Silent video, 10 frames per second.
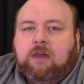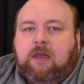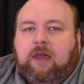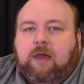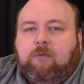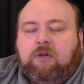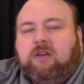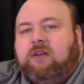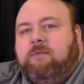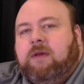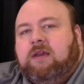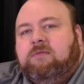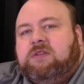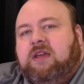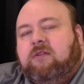We're going to combine them
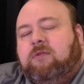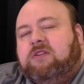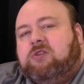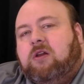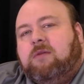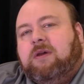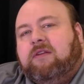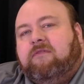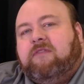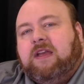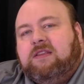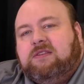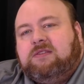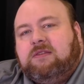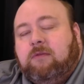together. We're going to talk about
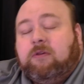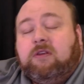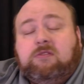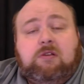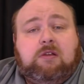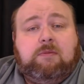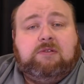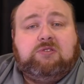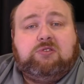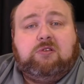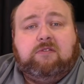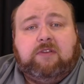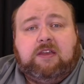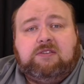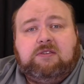events and we're going to talk about
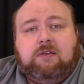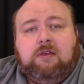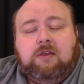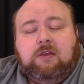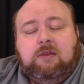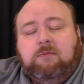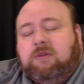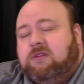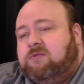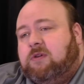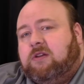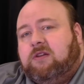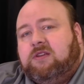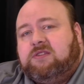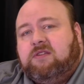surveys. Because what good
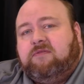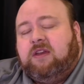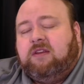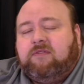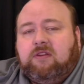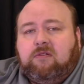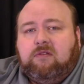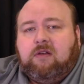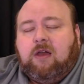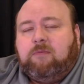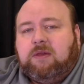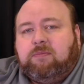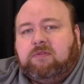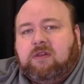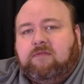is an event if you don't know how
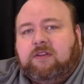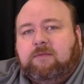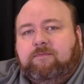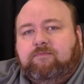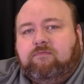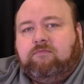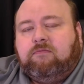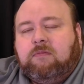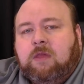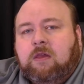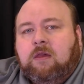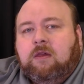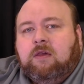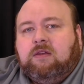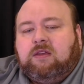people loved it?
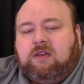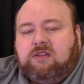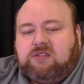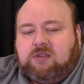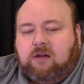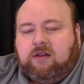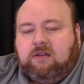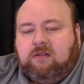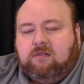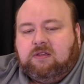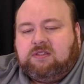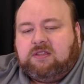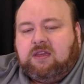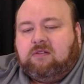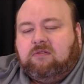To get us started, let's
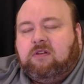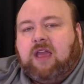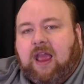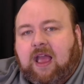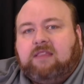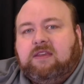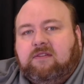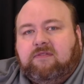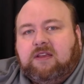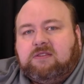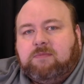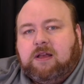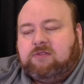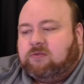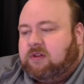take a look at the events
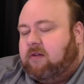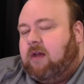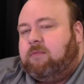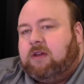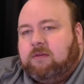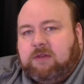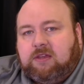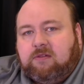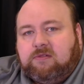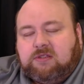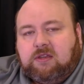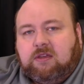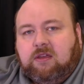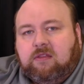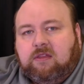module. Now, I'm going to be
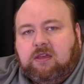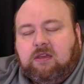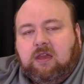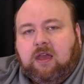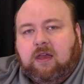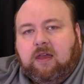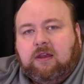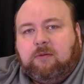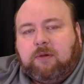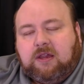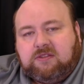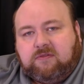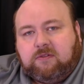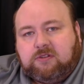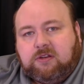using the enterprise
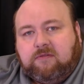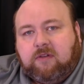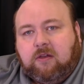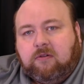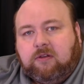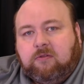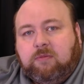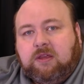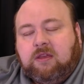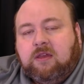version of Odoo, but